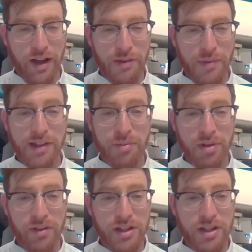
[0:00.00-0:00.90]
It's a
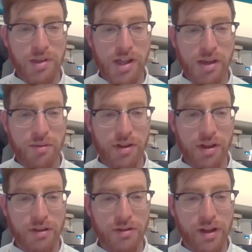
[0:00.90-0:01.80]
privilege to be here with
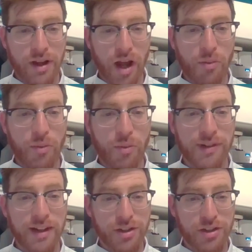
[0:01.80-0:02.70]
you.
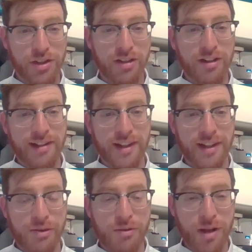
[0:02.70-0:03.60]
Shoshana and I
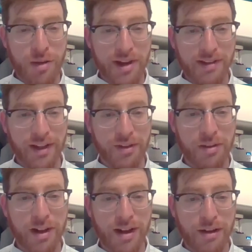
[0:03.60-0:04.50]
sending you all our blessing
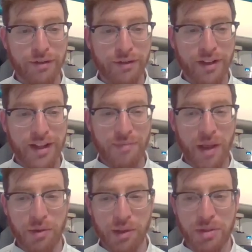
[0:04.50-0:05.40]
and all our love,
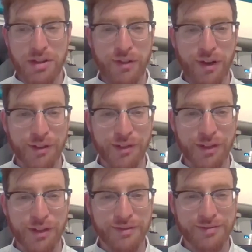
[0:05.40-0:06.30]
and we'll speak to you very
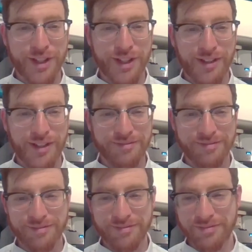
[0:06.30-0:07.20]
soon. Good
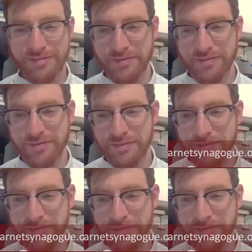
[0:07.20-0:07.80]
night.